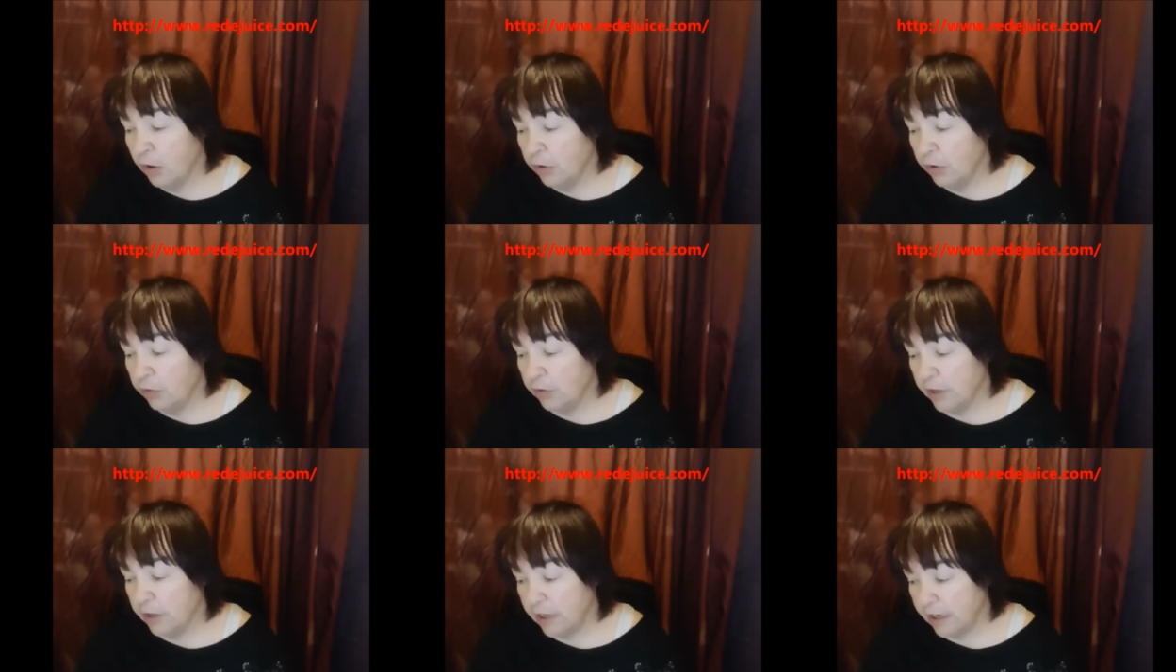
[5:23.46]

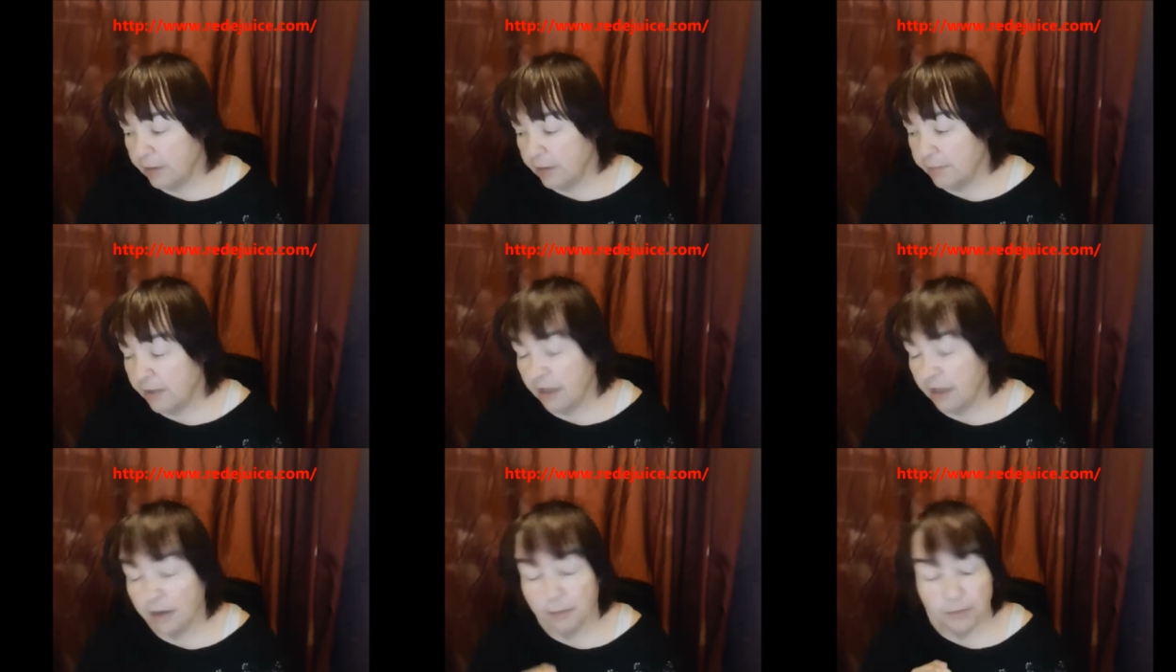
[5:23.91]
You can
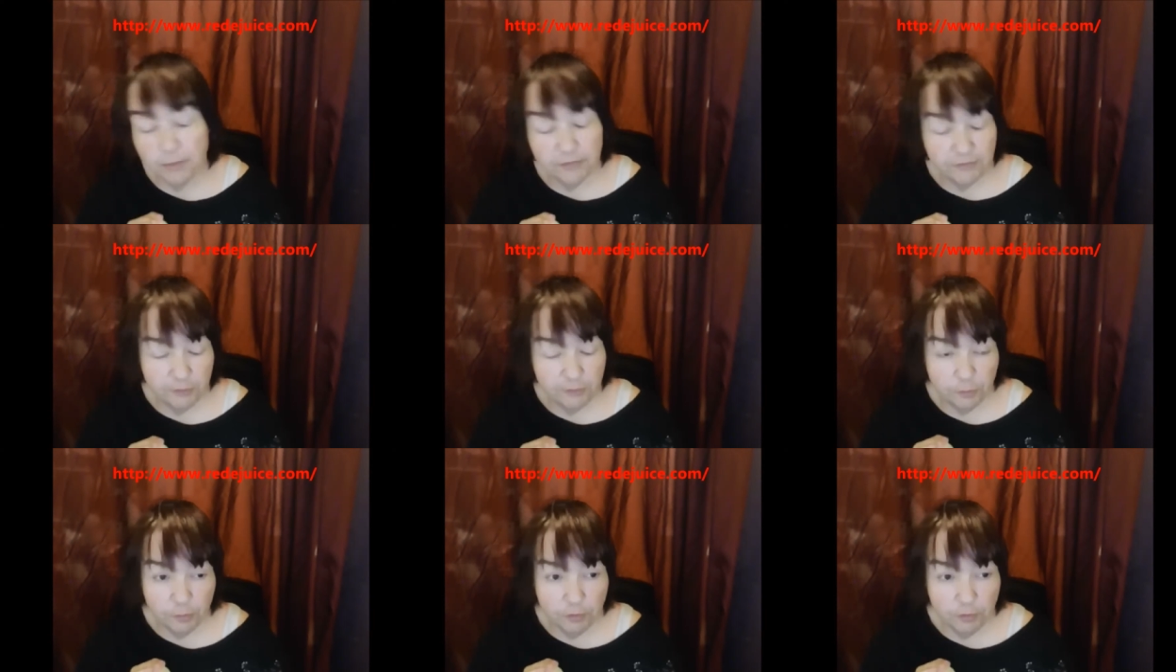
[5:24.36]
email them
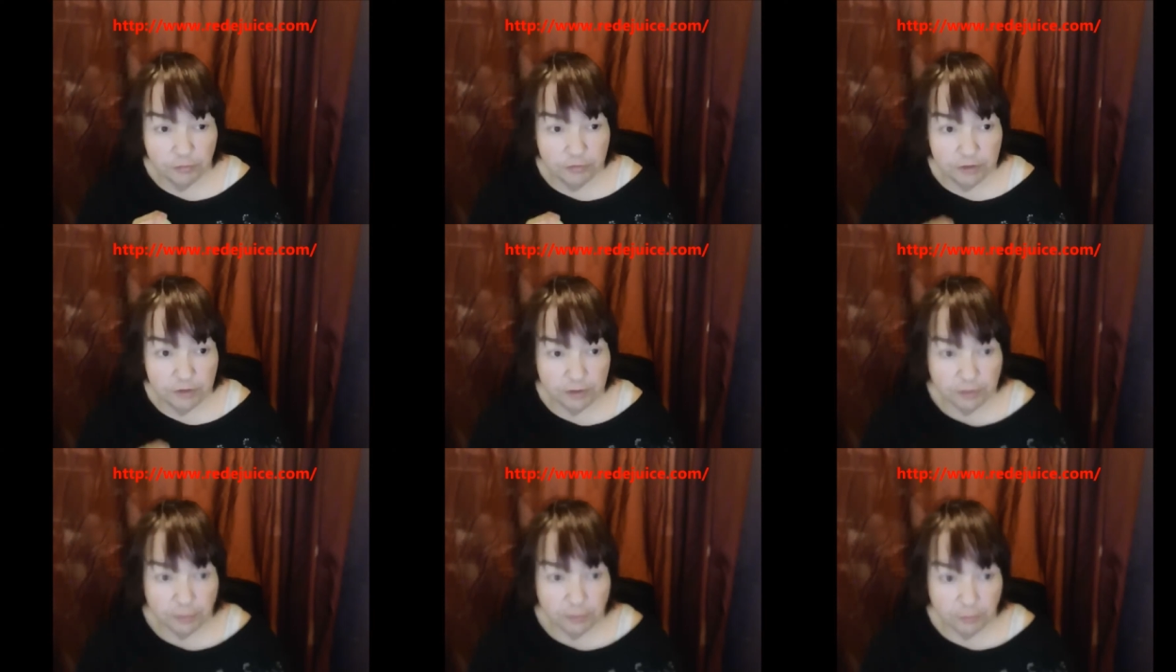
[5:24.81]
if you want
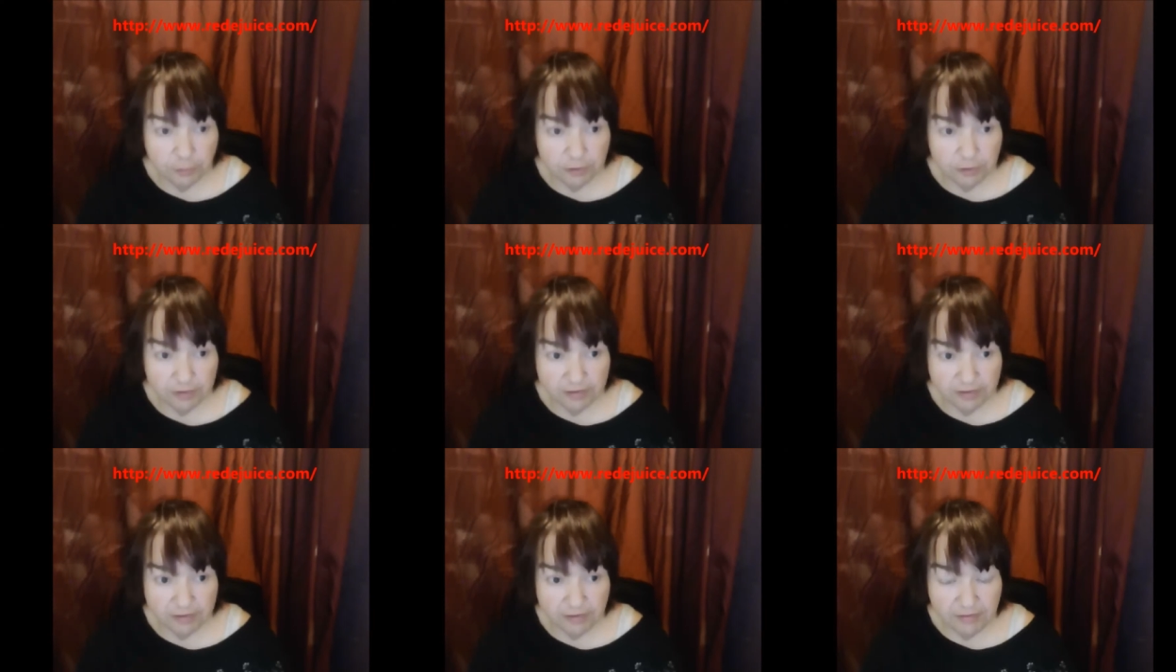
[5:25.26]
the
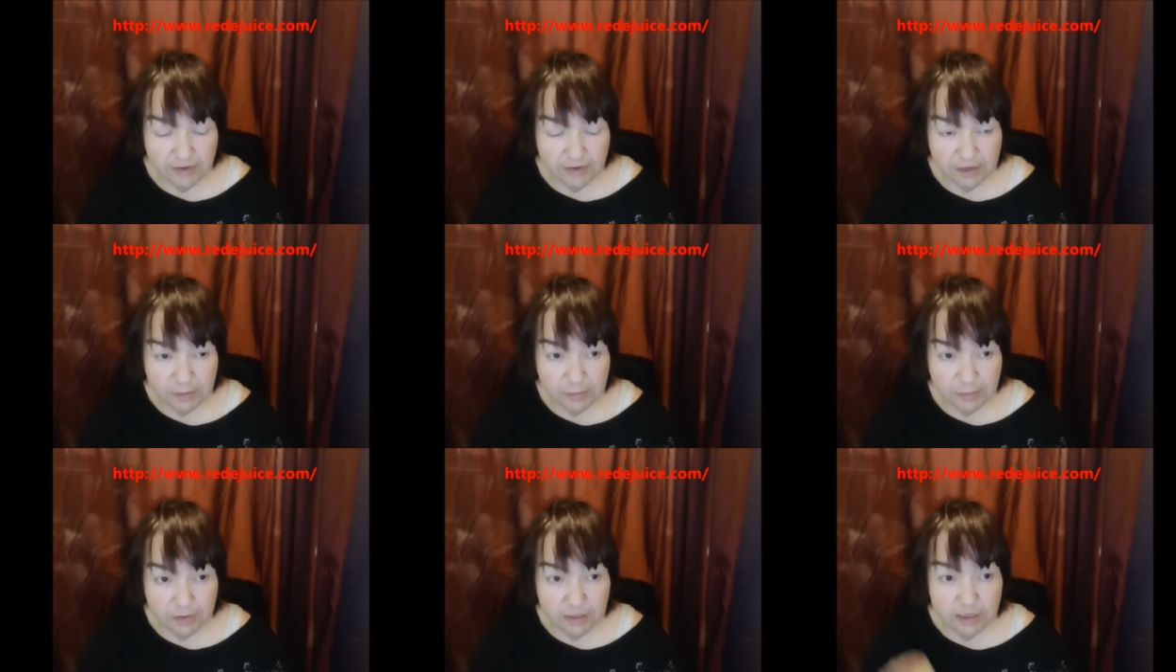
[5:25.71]

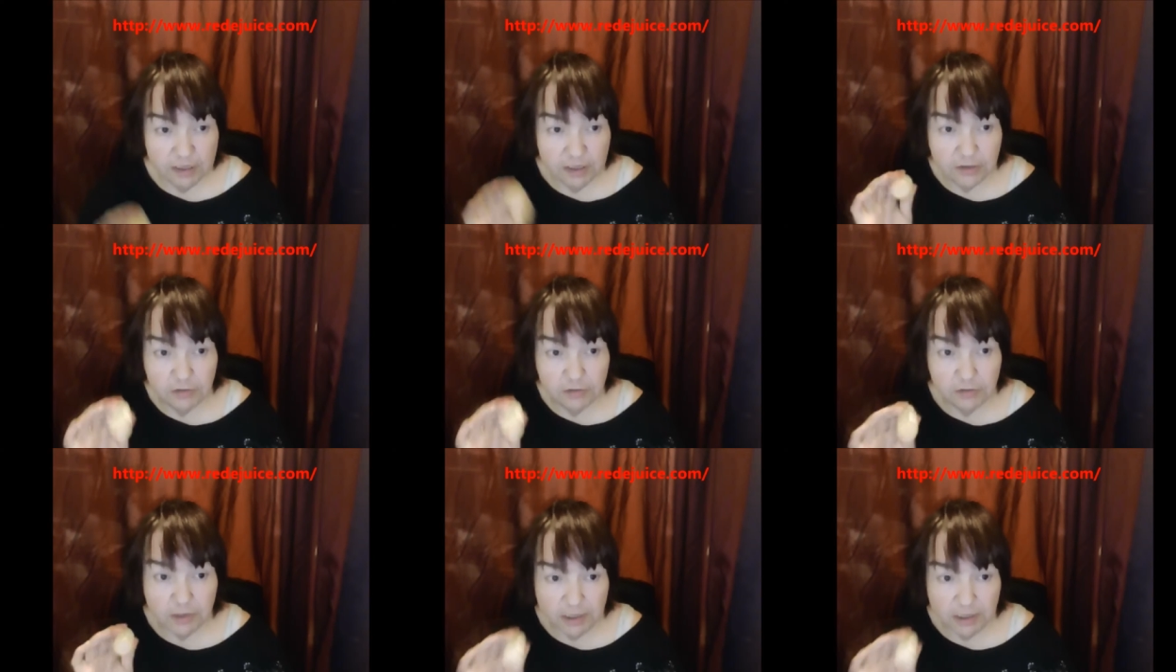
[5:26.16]
3070
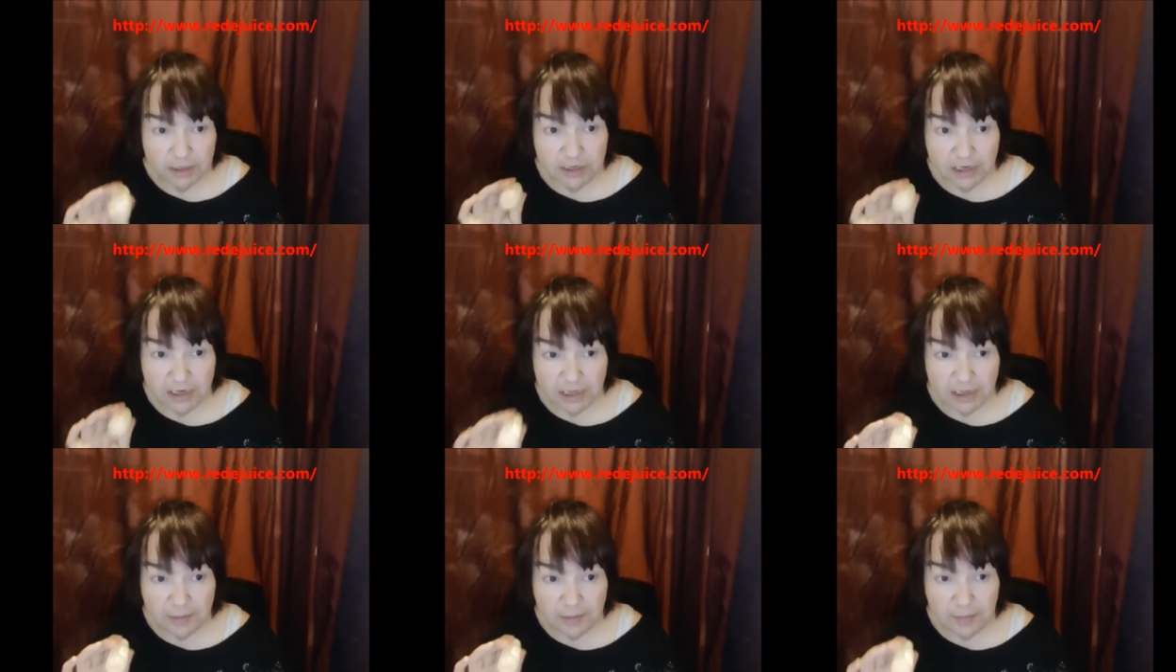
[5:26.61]
blend. You need to
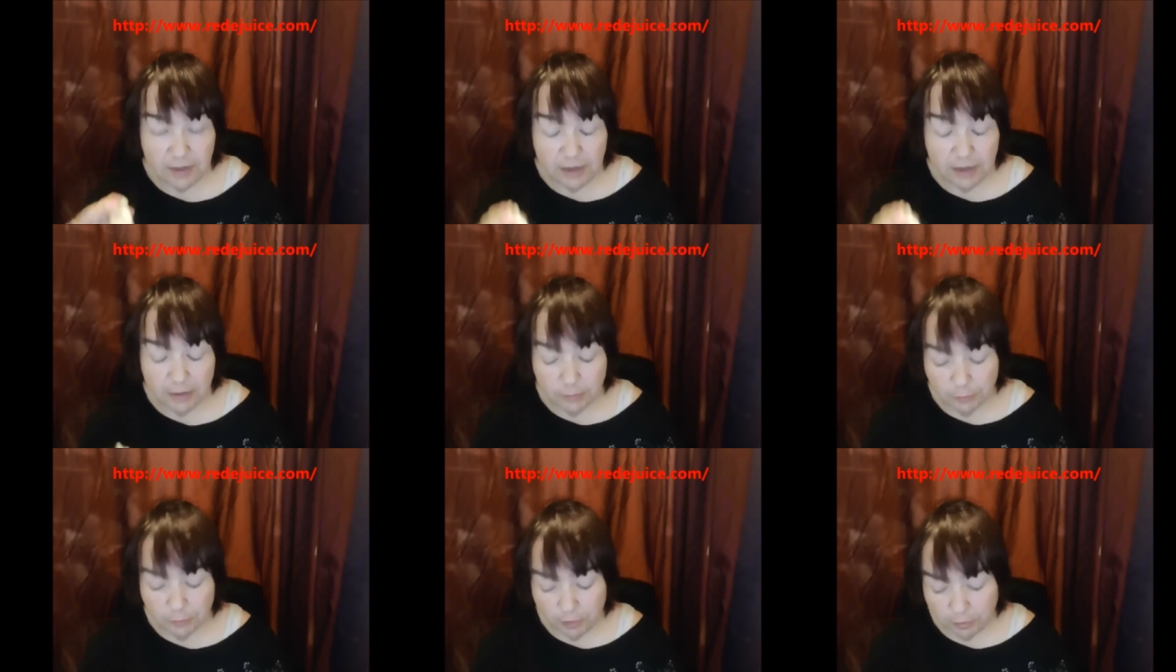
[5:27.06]

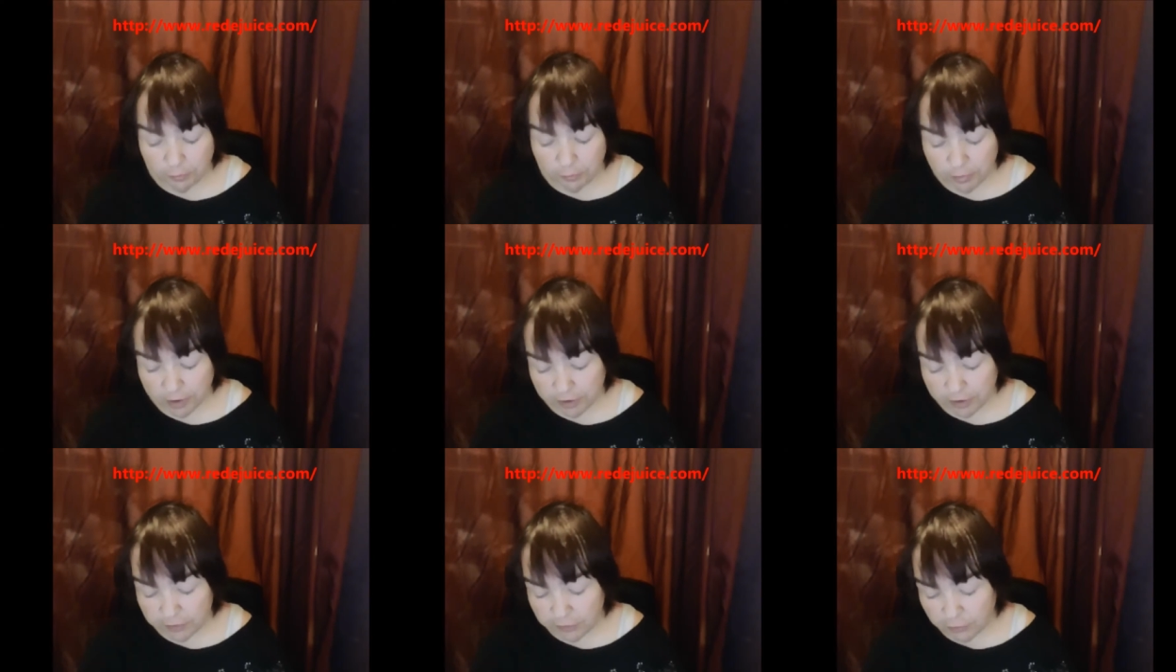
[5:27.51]
email them when you
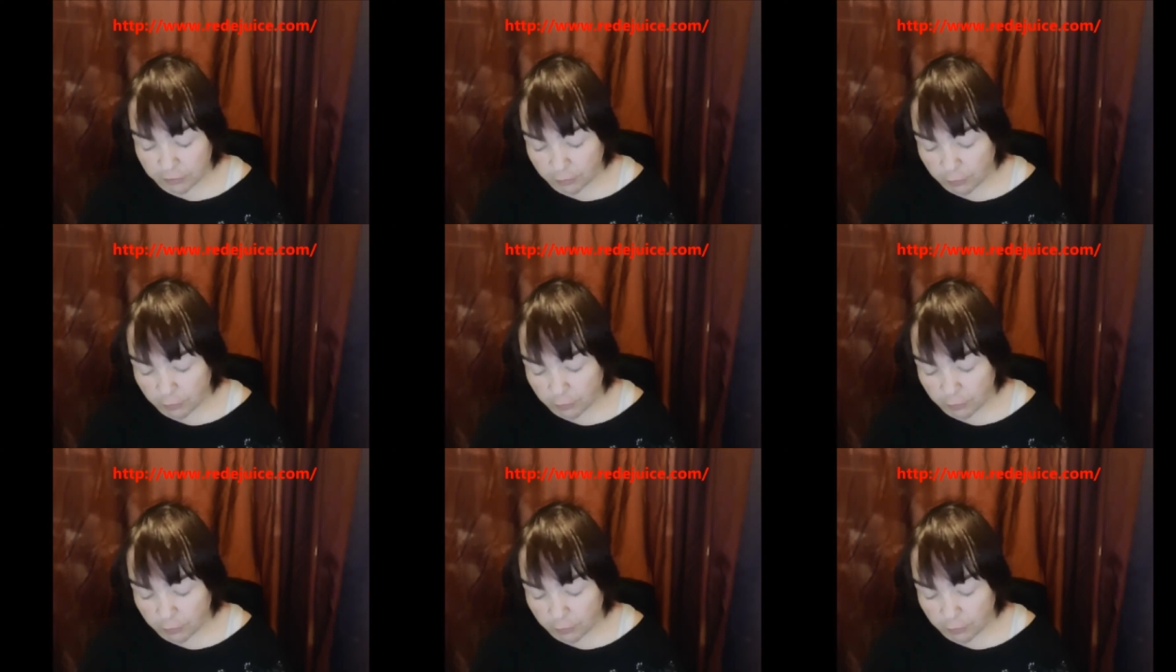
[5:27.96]
place